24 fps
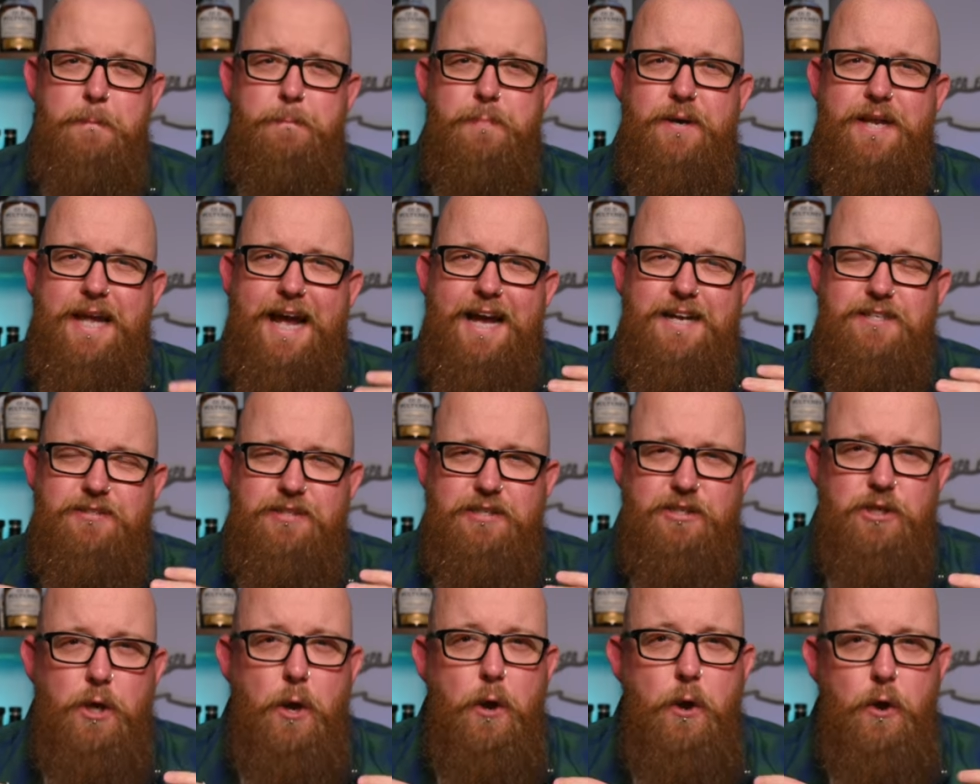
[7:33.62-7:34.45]
but it has
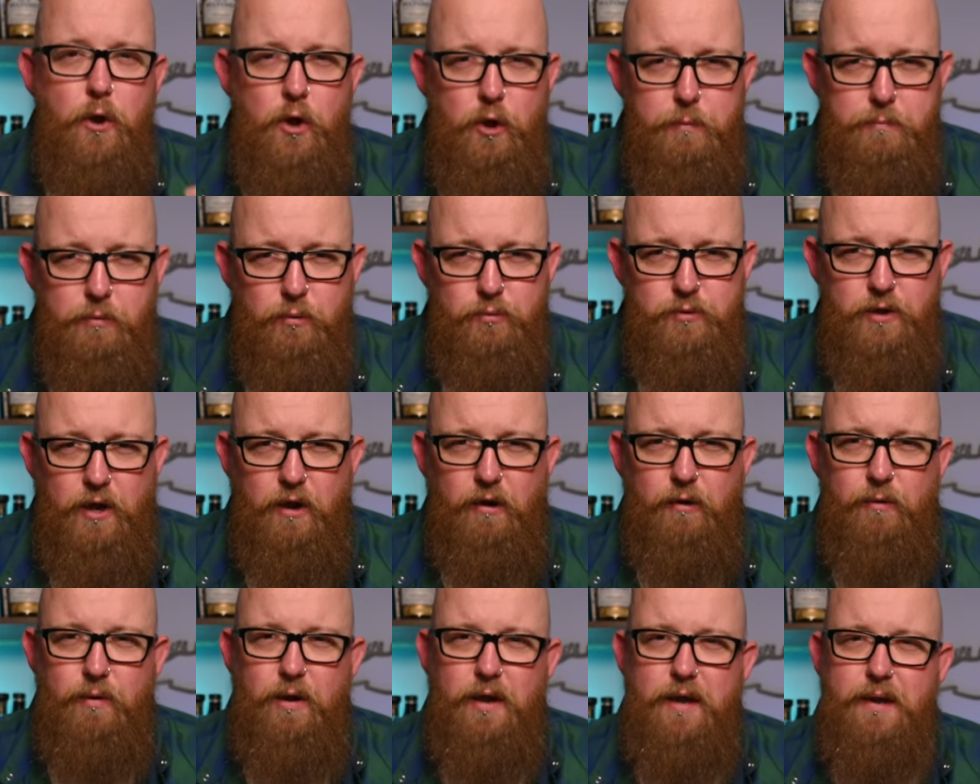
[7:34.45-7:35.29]
this herbal
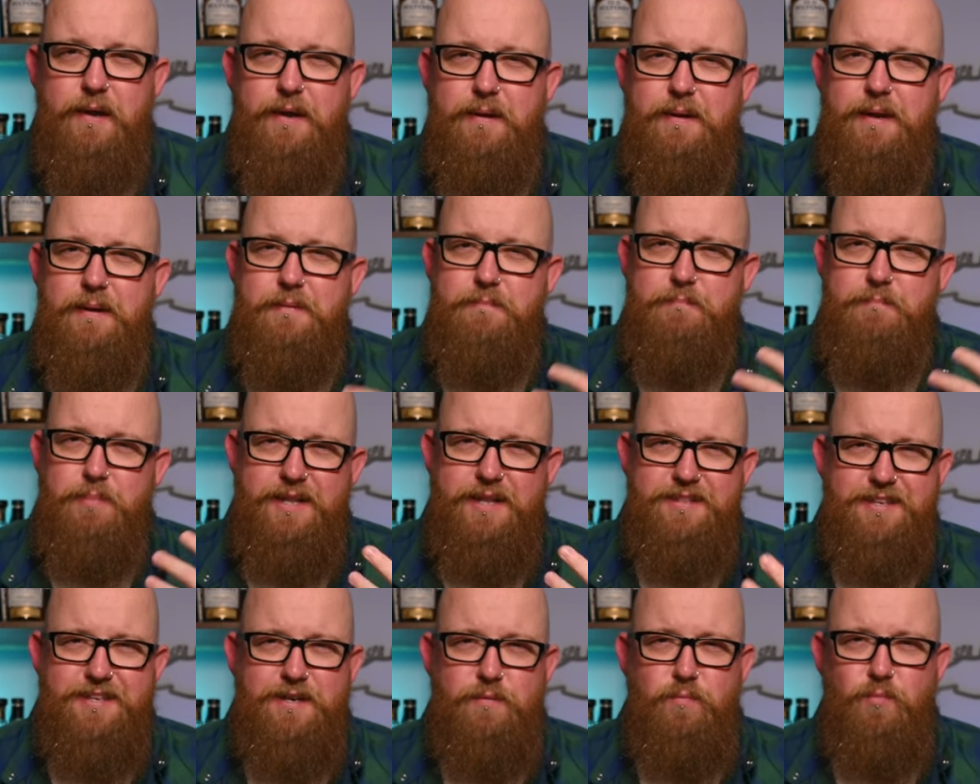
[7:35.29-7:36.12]
note and
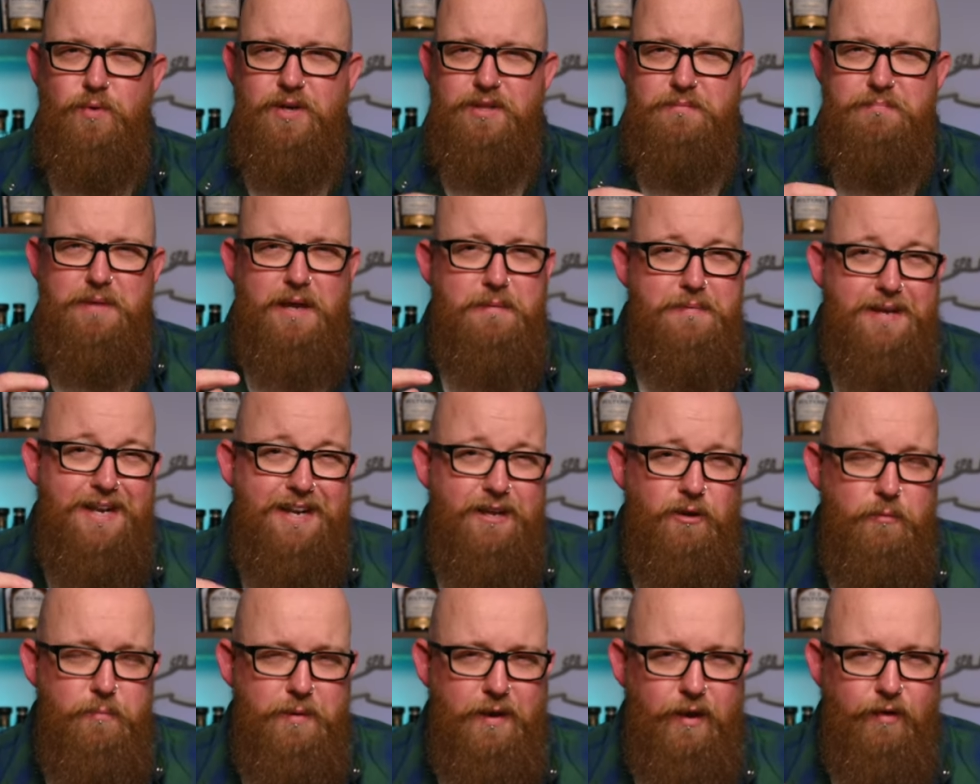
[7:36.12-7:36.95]
blended in with maybe a
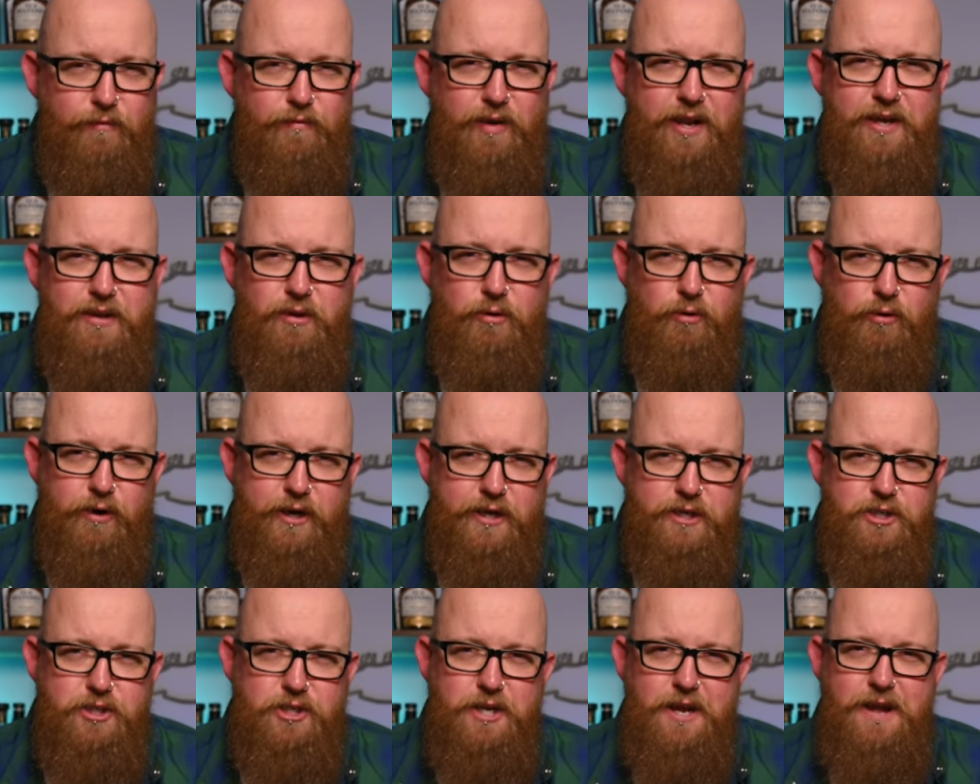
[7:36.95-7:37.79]
little bit of
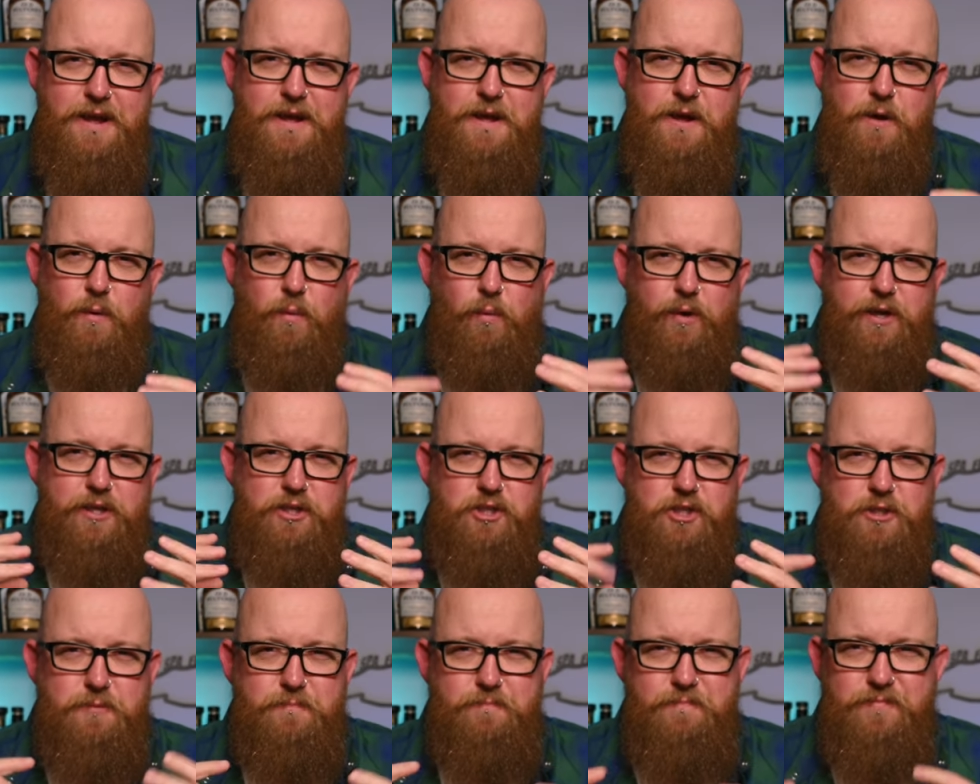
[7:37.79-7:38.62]
licorice,
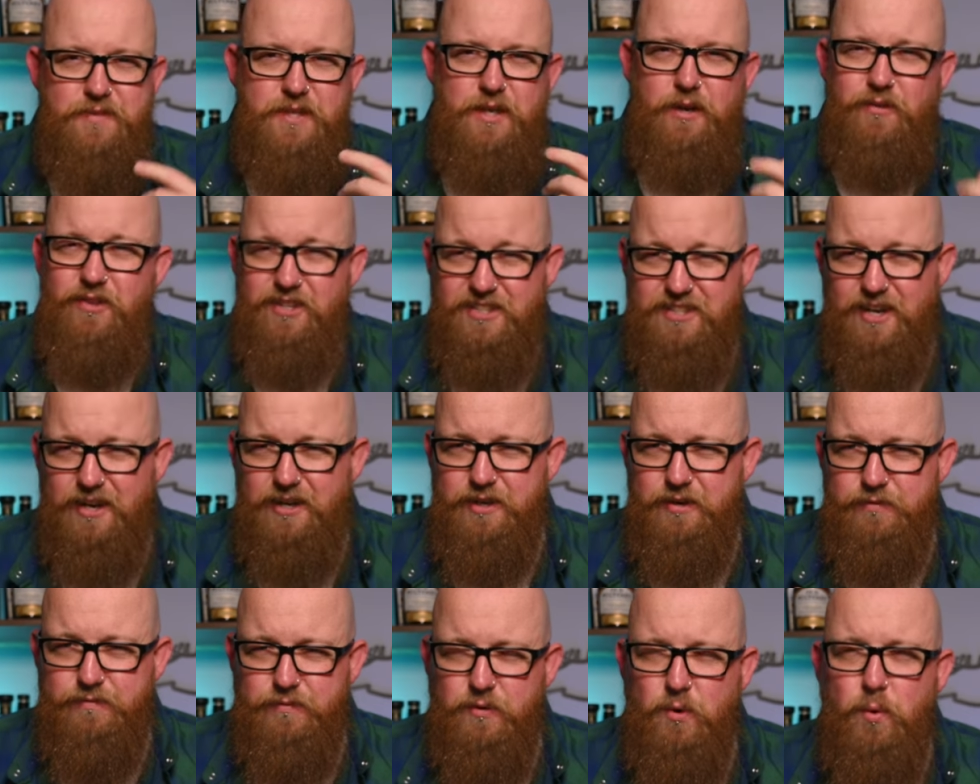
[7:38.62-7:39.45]
which, you know, this
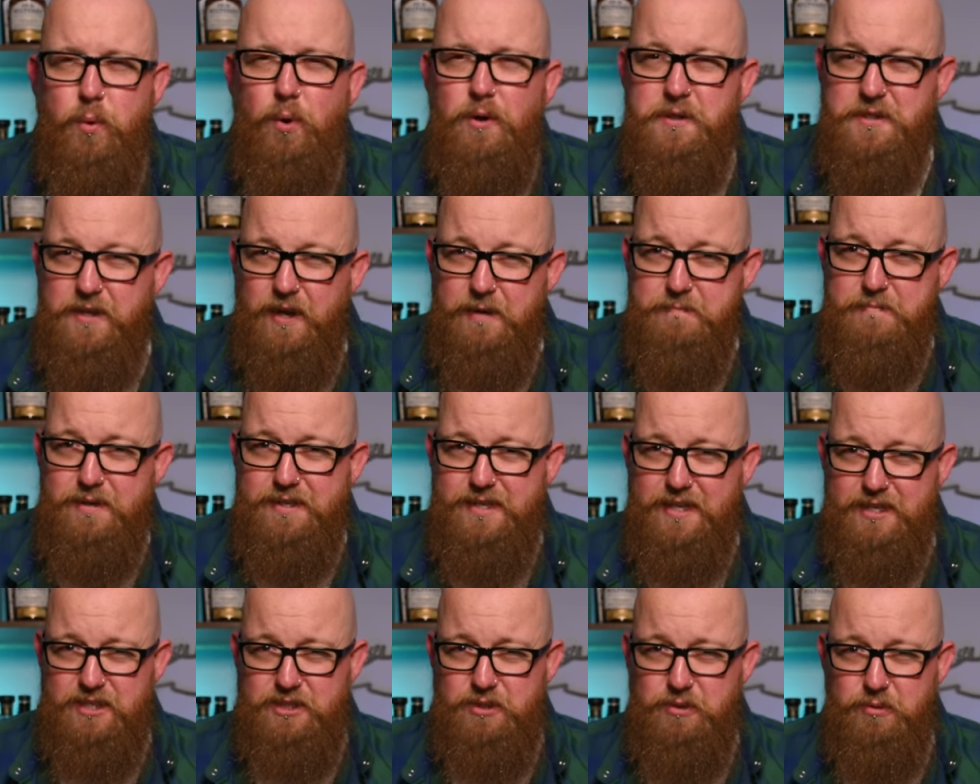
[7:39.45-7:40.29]
kind of
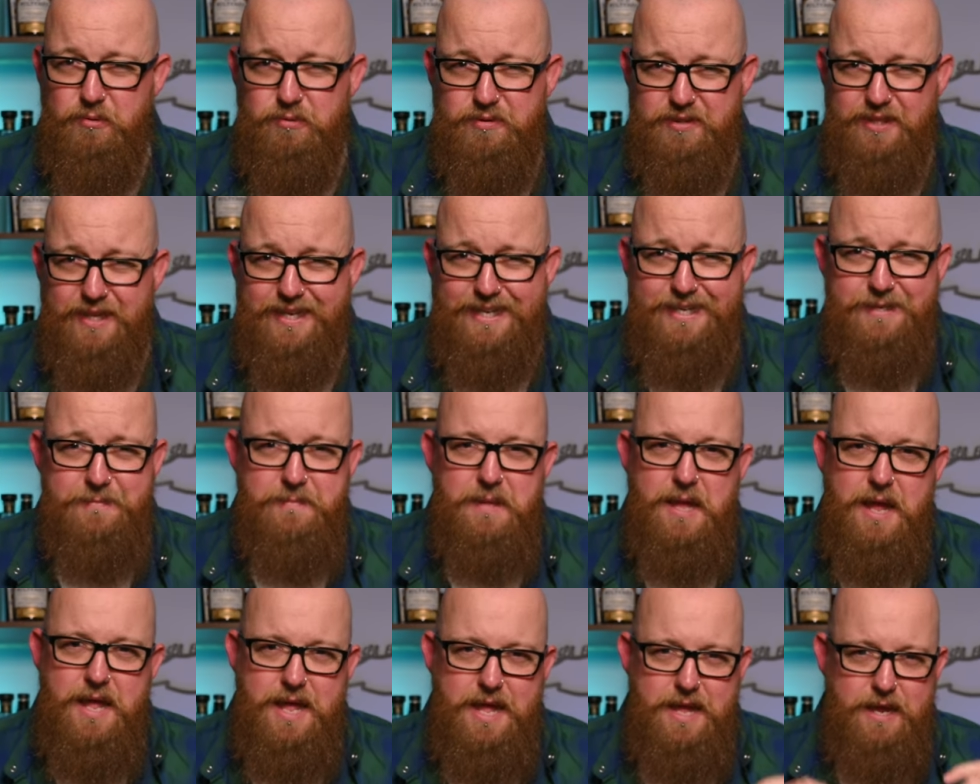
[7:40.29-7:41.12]
quasi-medicinal thing
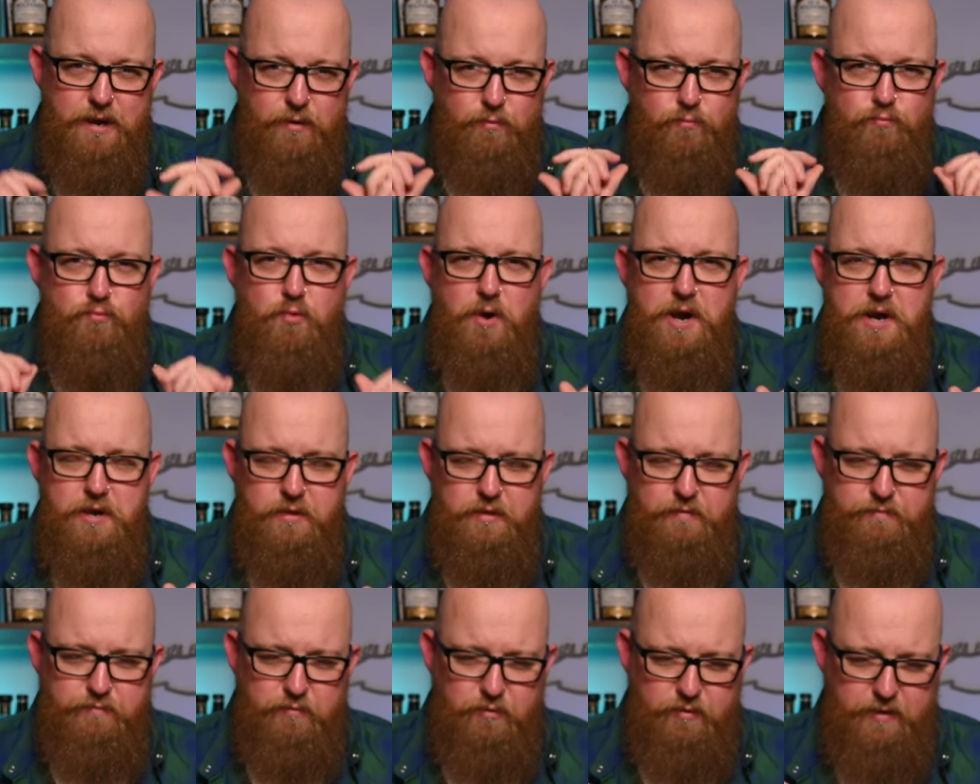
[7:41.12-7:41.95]
right at
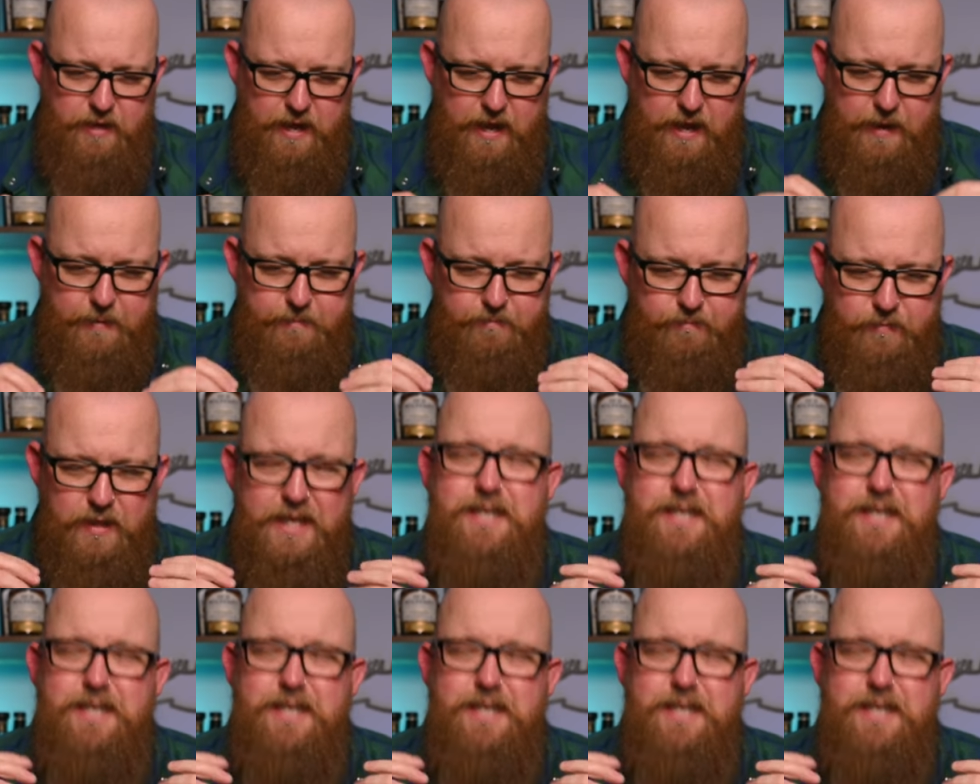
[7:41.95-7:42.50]
the front there.